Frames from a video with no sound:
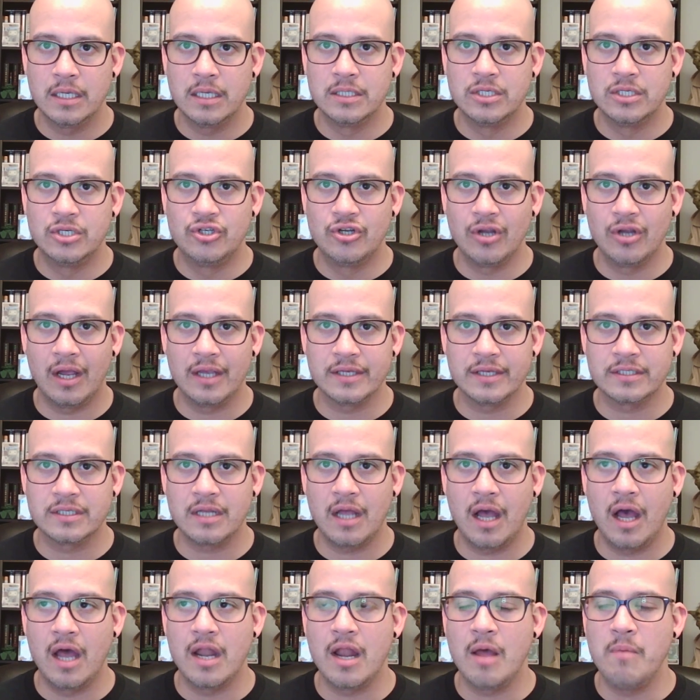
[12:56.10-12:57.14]
Just
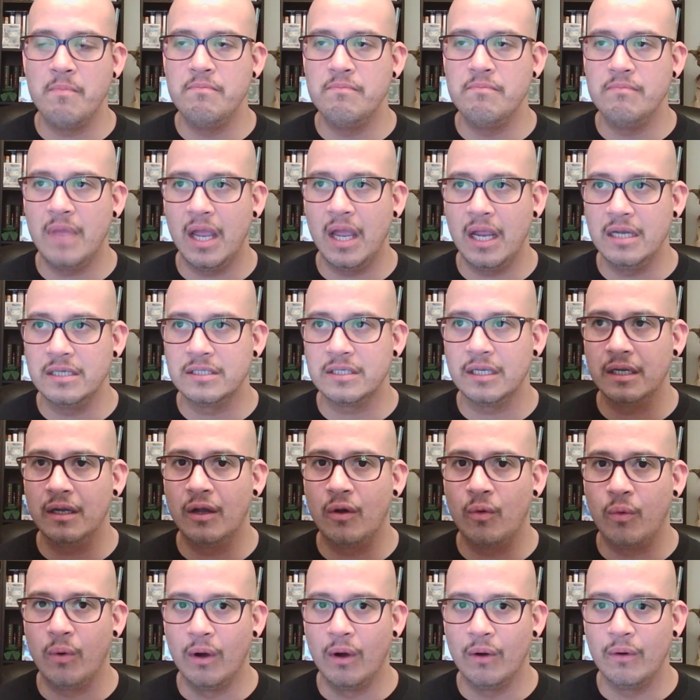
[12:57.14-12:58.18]
an amazing
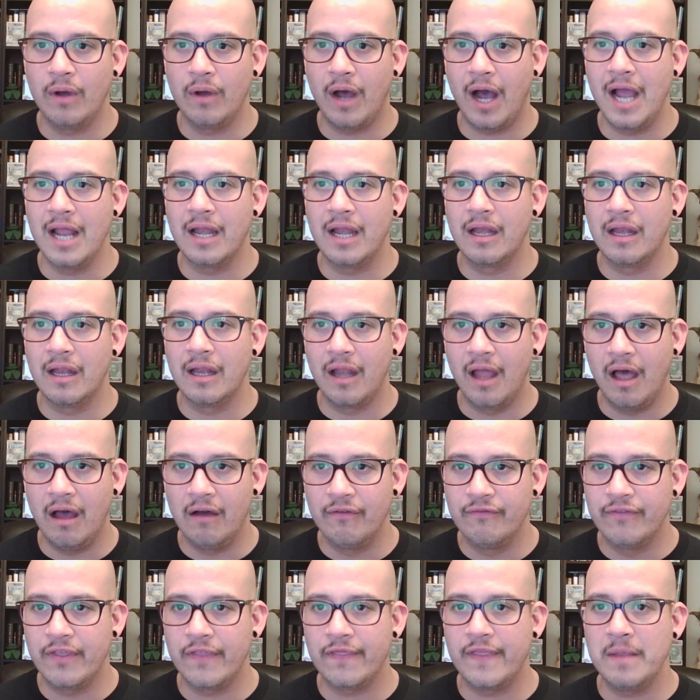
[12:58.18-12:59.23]
quote. I
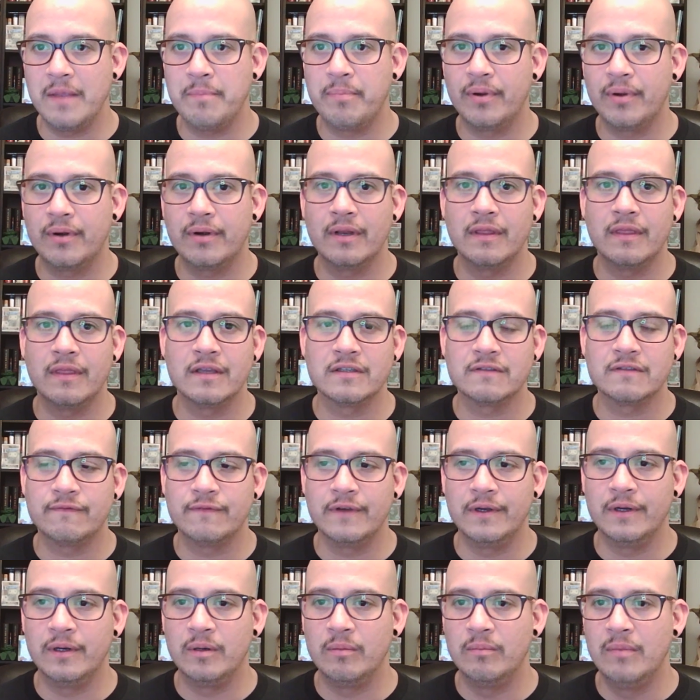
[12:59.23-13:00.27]
love that they put it in this
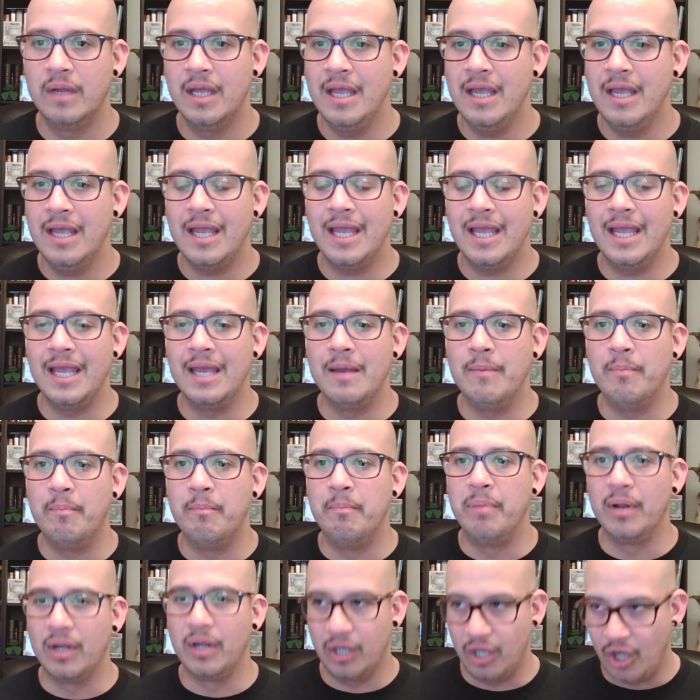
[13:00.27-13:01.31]
film. It
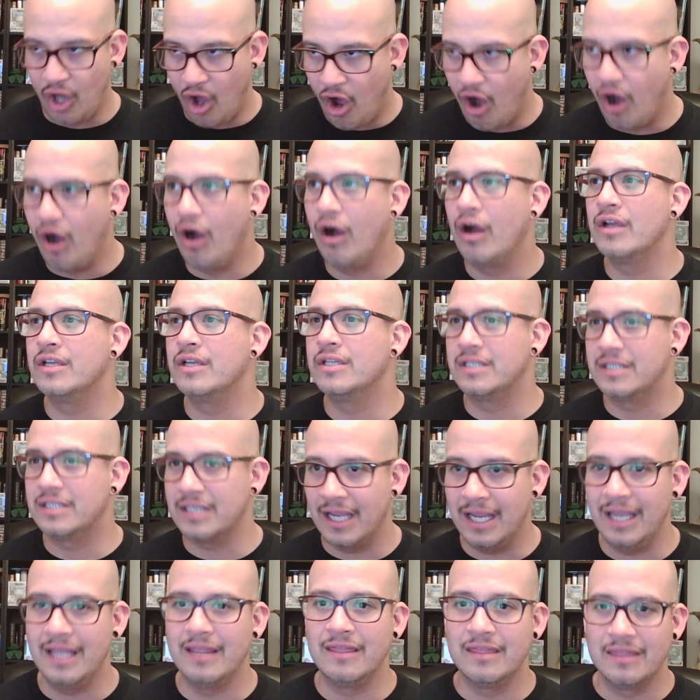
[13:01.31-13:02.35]
belongs
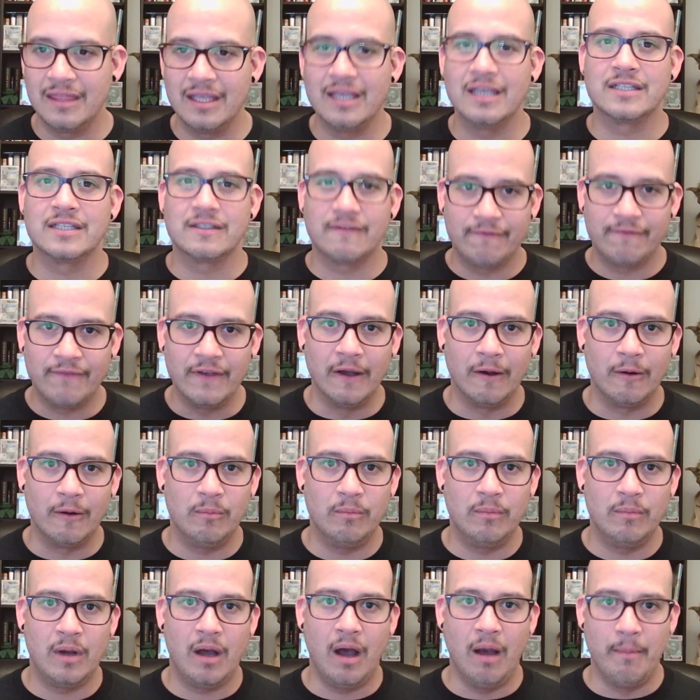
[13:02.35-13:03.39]
in this
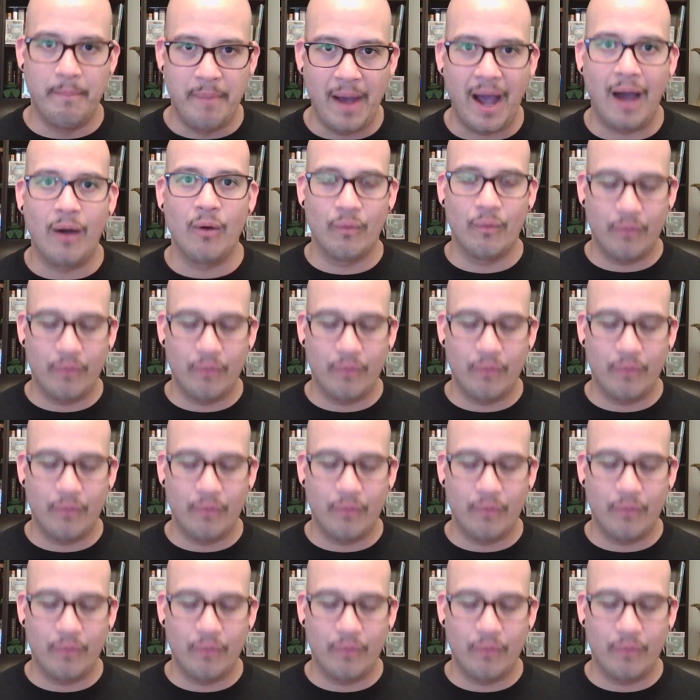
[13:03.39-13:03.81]
film about